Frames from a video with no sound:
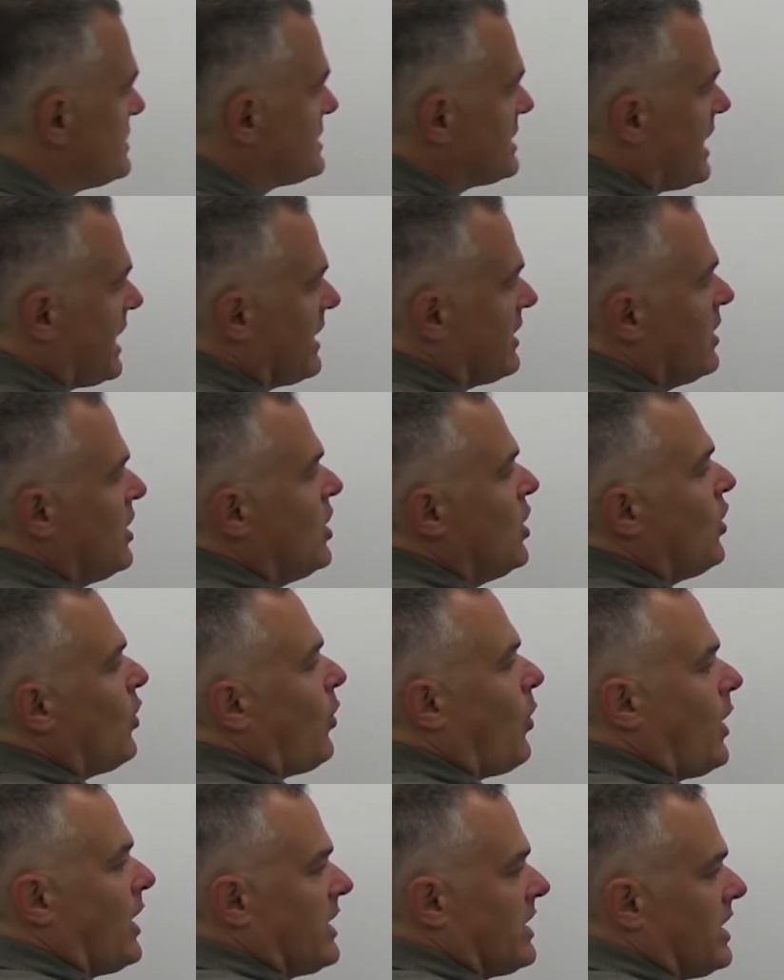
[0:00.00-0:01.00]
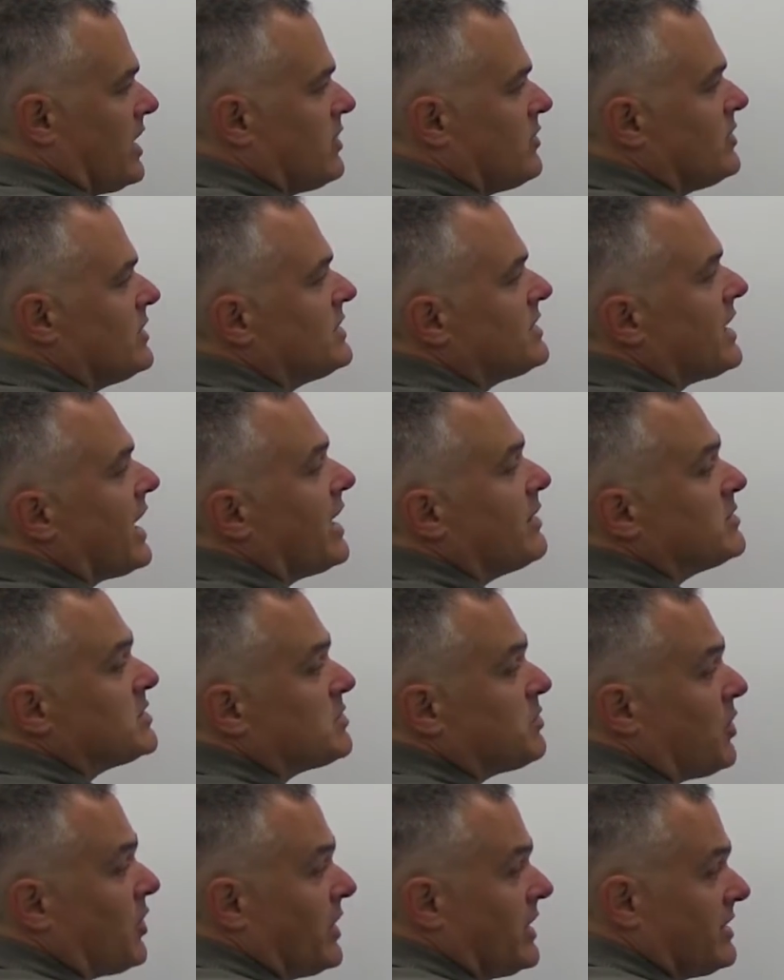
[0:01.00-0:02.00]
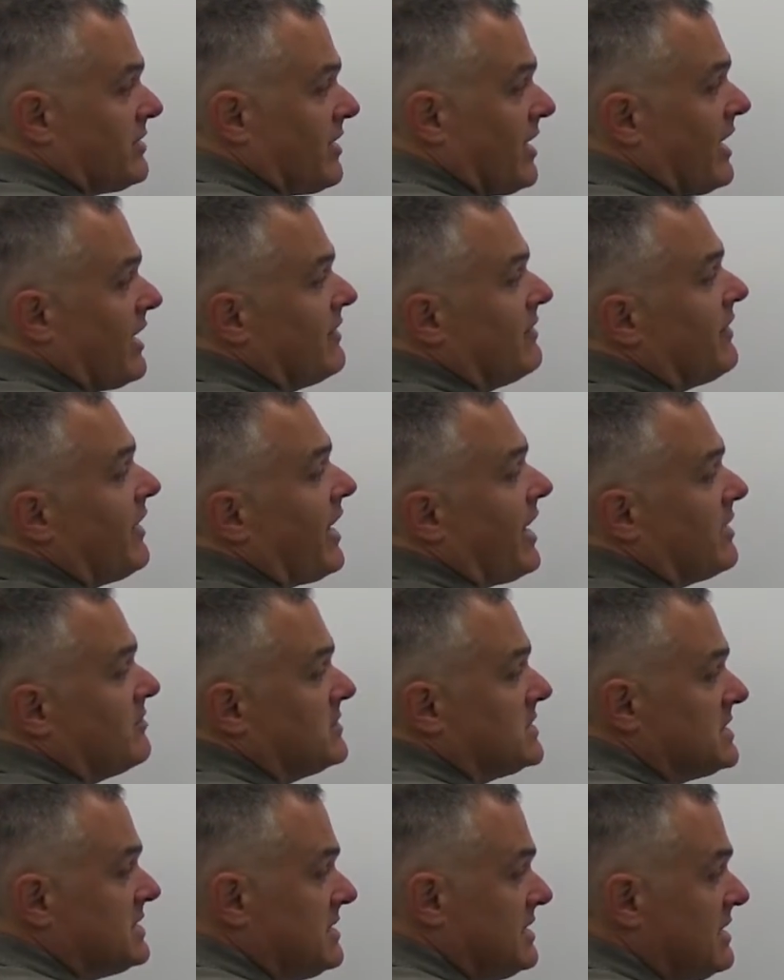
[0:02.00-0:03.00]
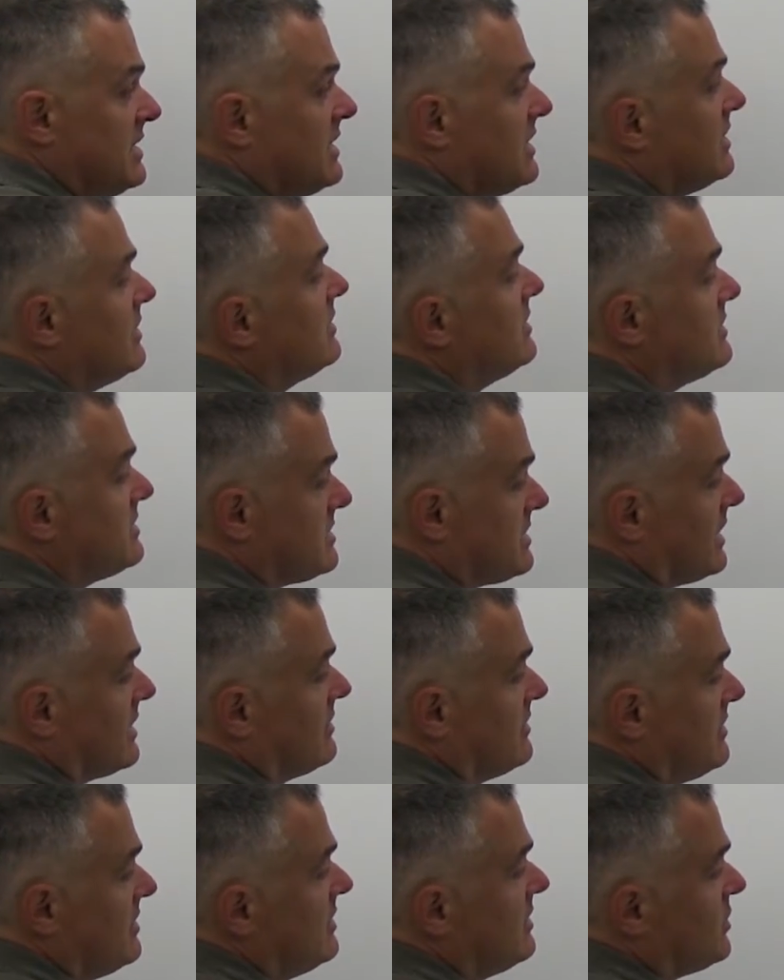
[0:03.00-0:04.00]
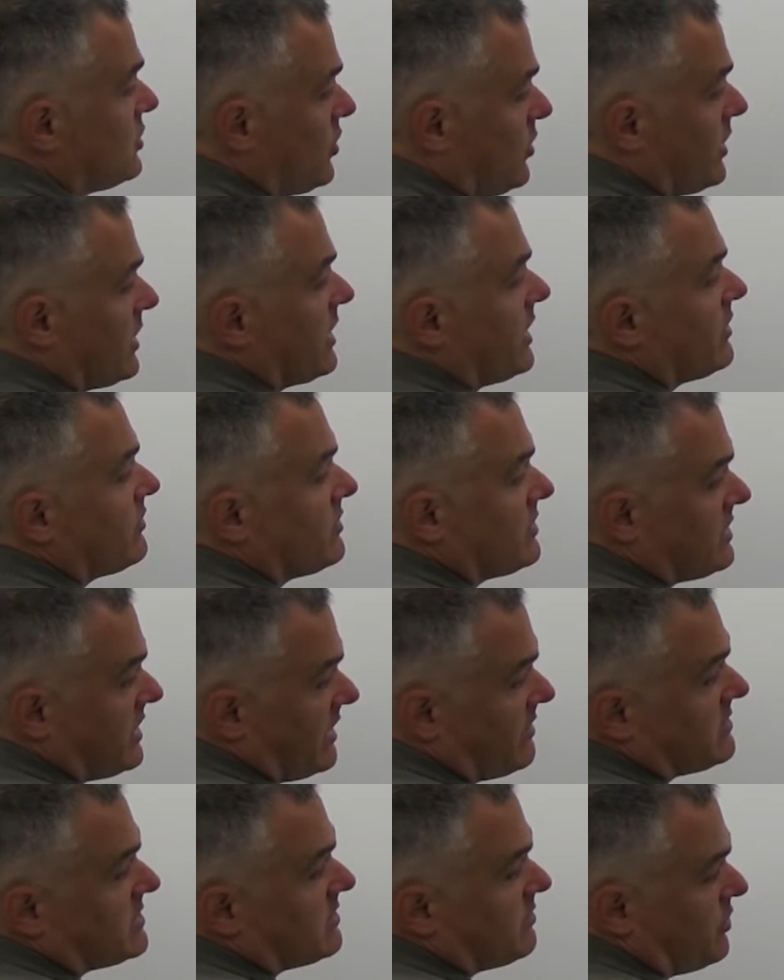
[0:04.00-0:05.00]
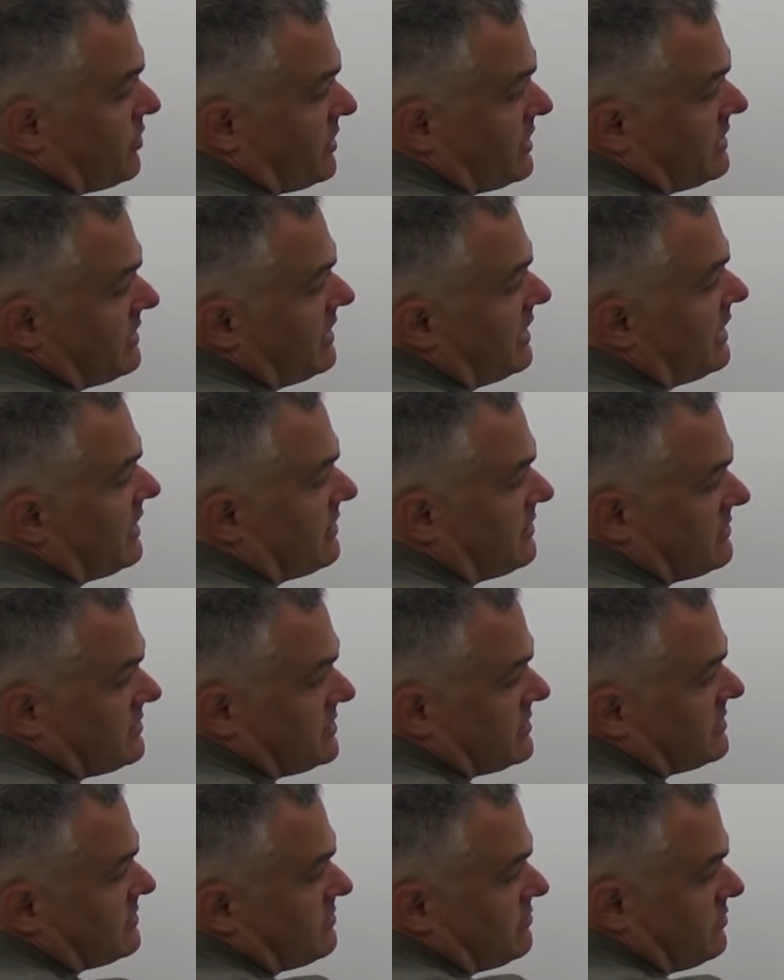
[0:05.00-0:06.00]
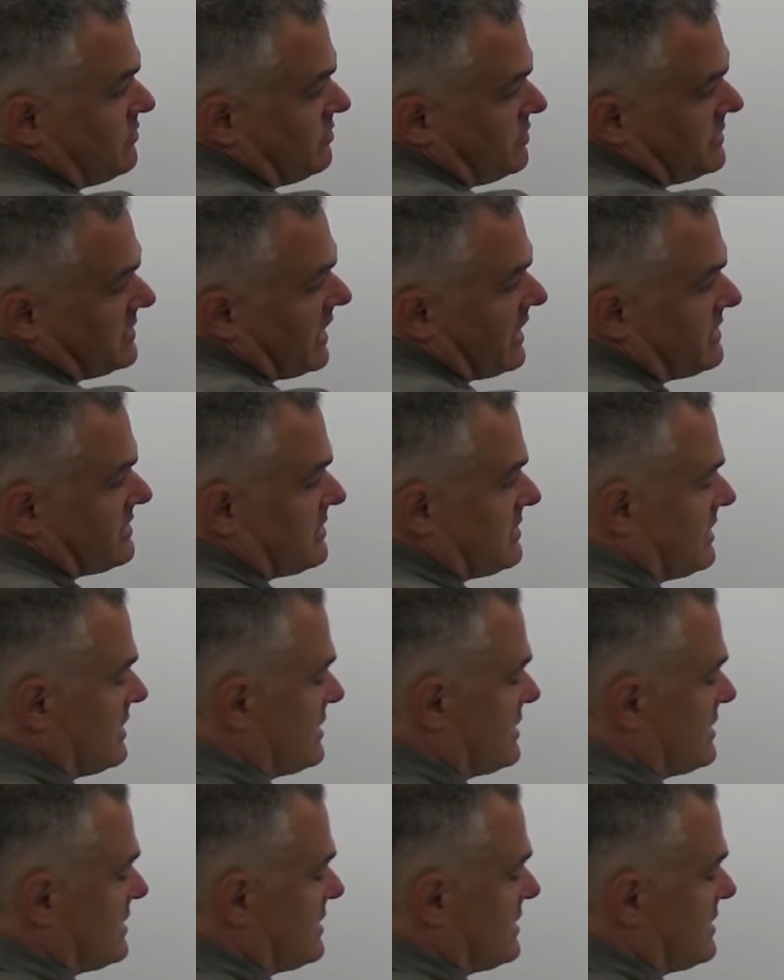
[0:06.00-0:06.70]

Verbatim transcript: sign. 100 times 0.10 times t is 10t. The 100 times the 0.10 just slides the